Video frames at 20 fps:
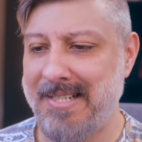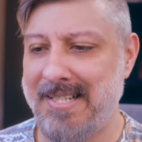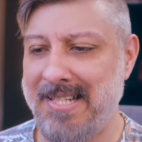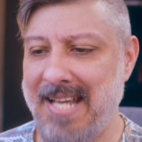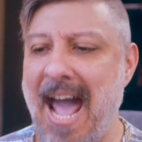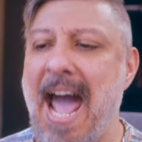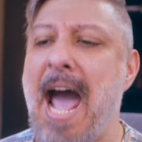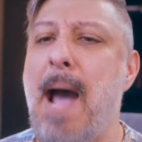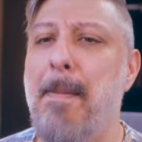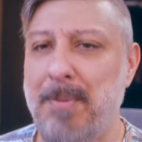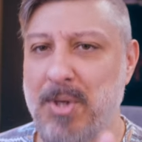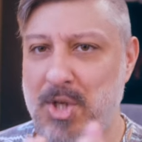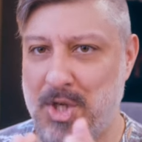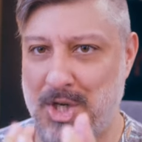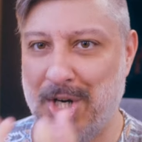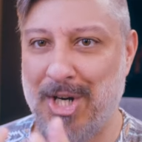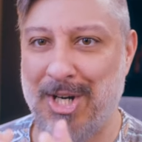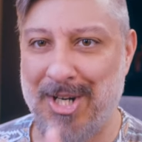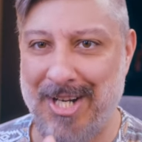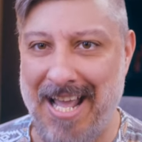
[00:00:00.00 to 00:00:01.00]

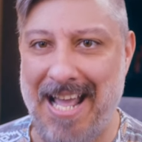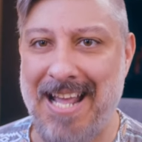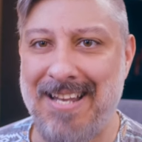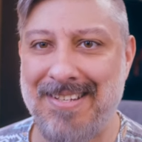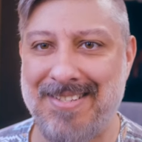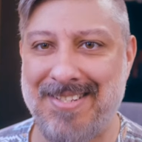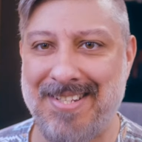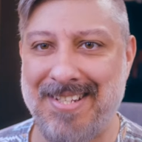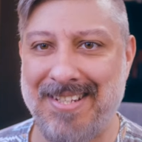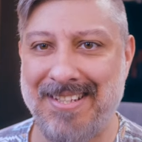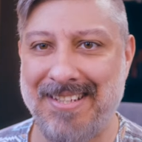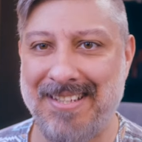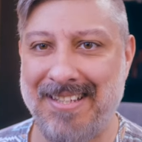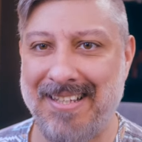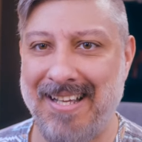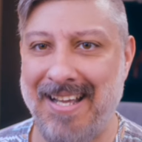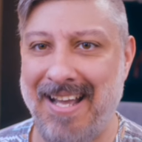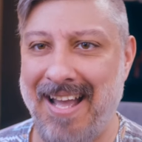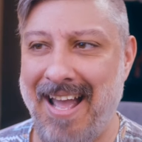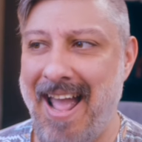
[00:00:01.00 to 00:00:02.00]
captured it,
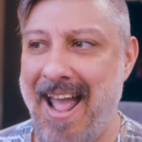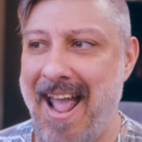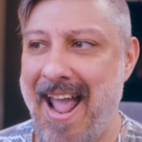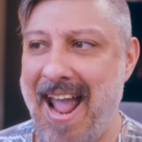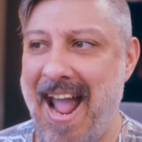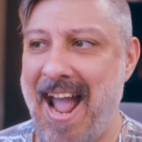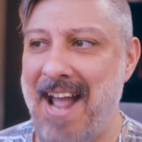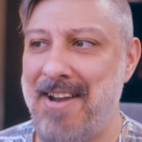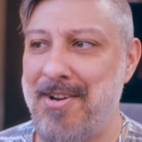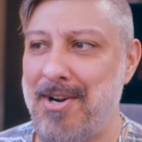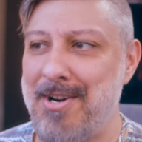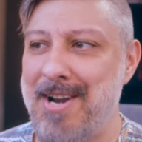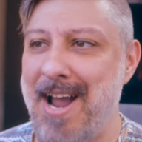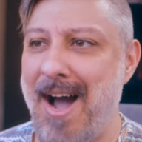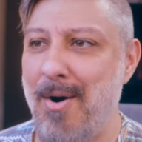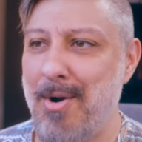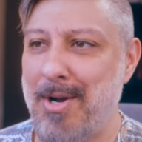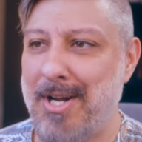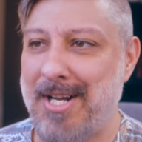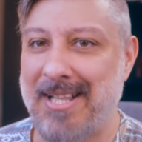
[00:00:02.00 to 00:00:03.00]
and are
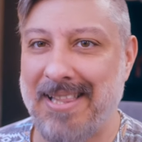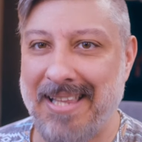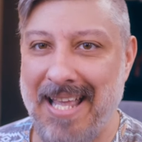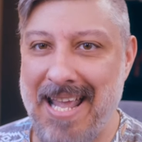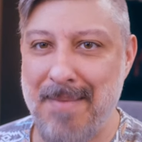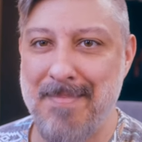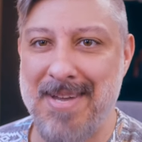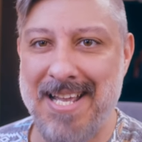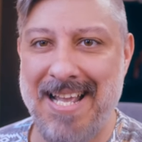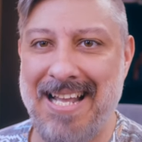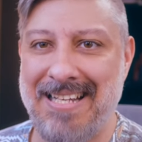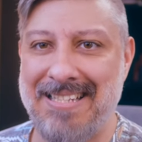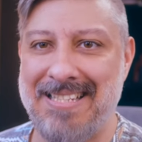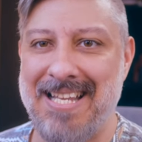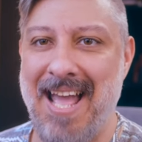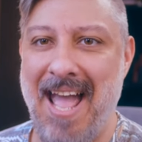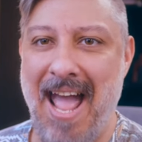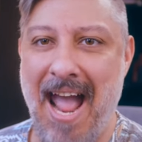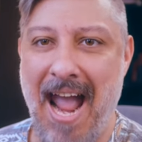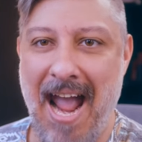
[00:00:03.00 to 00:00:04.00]
now claiming it
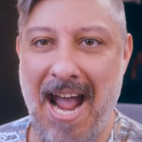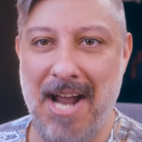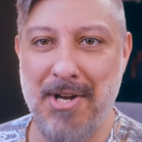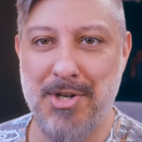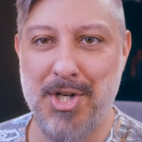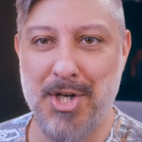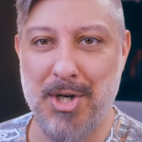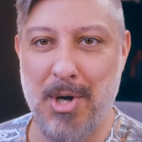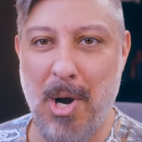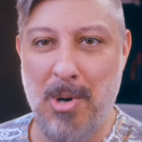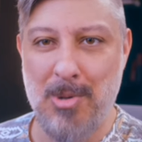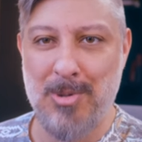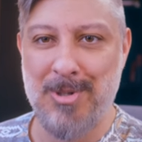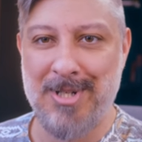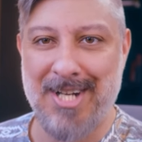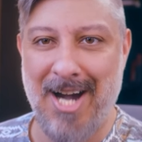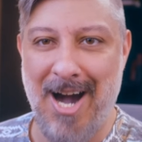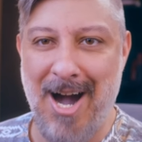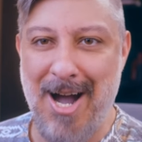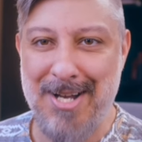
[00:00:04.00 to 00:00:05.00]
as your own
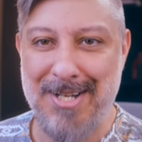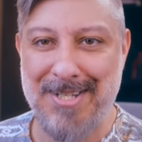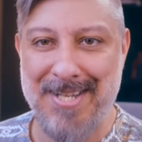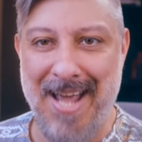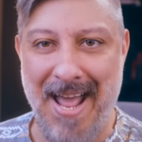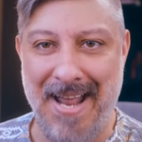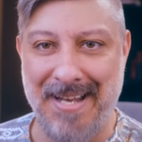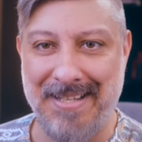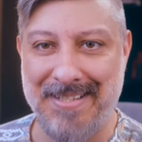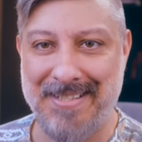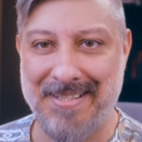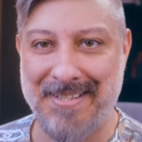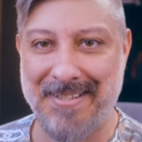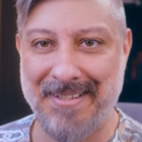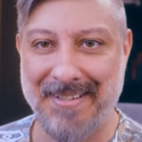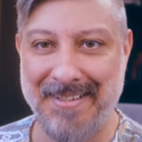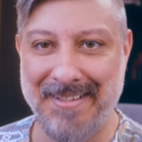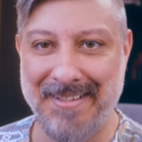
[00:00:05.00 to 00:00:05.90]
content.